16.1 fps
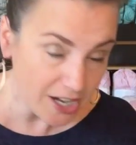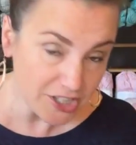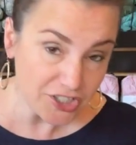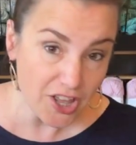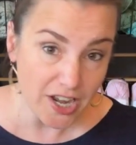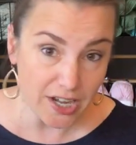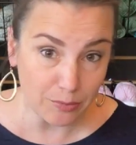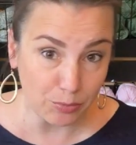And I
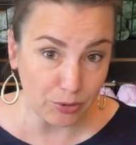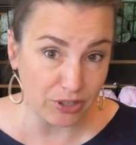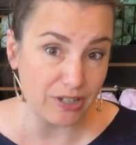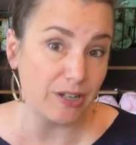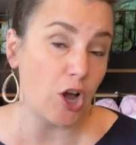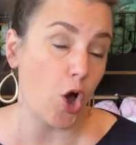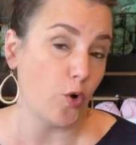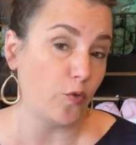thought I'd
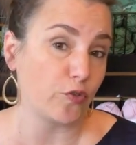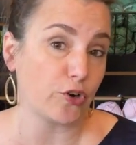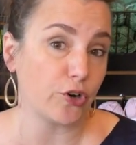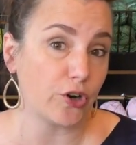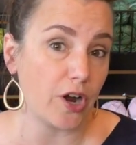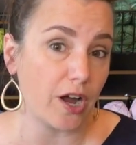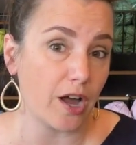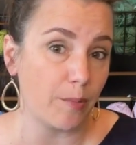bring
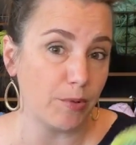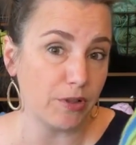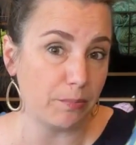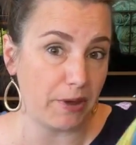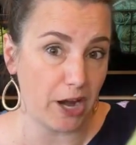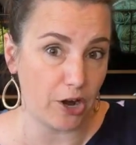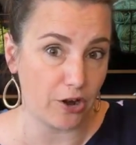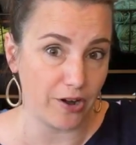over a
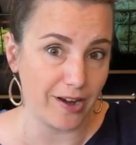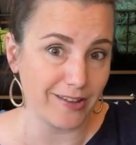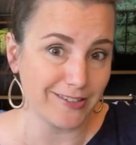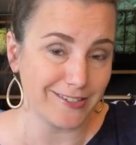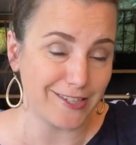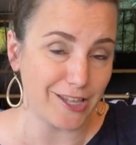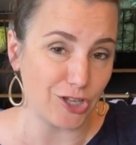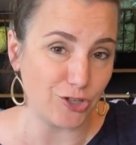couple of
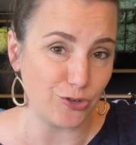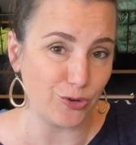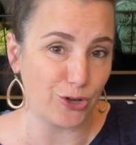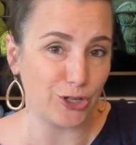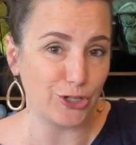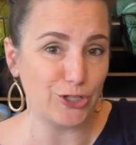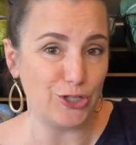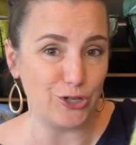pairings that you
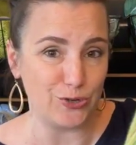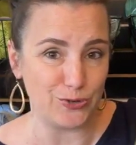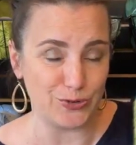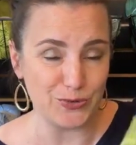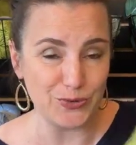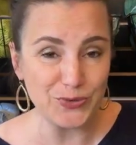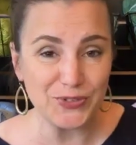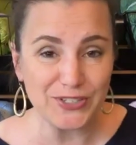could
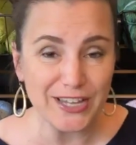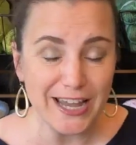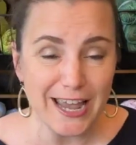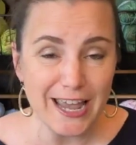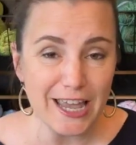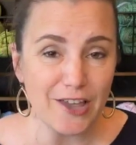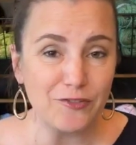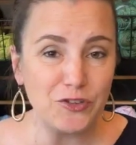use.
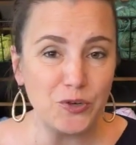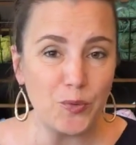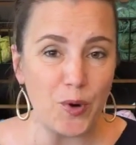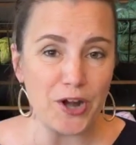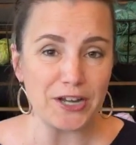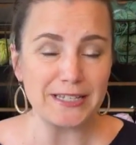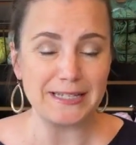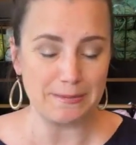If you
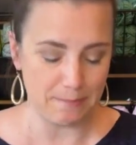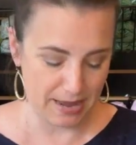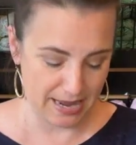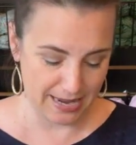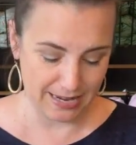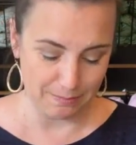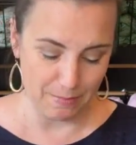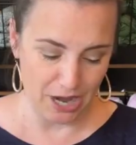wanted to
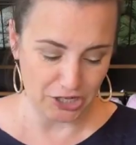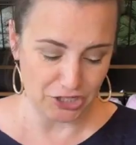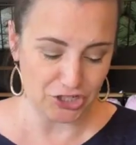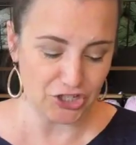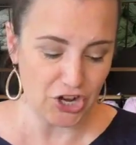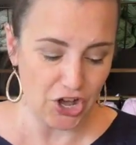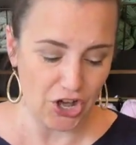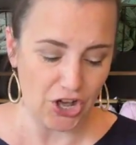make my
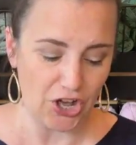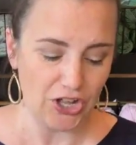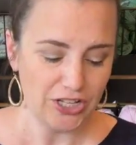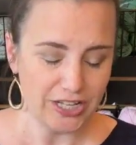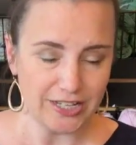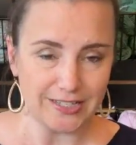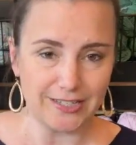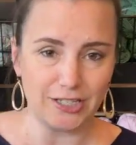
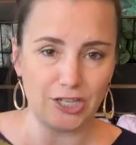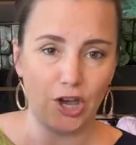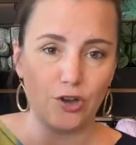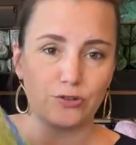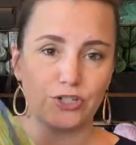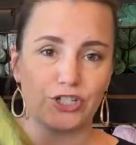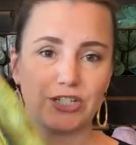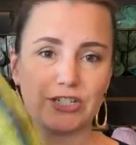shawl, it's the
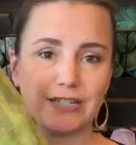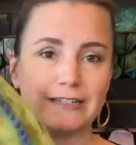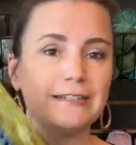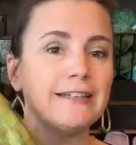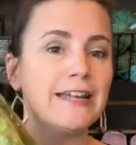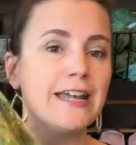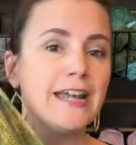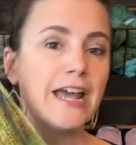
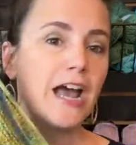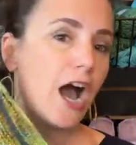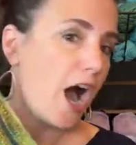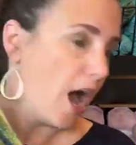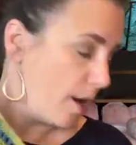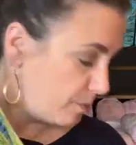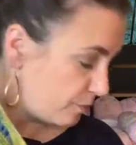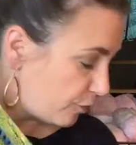ocean
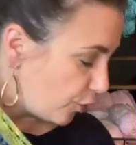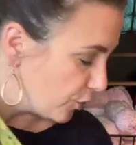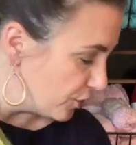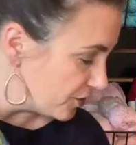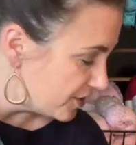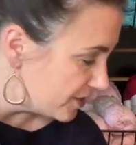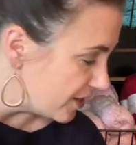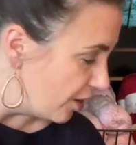um, for
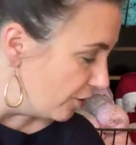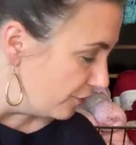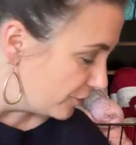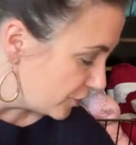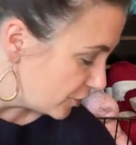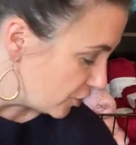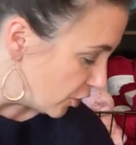yourself.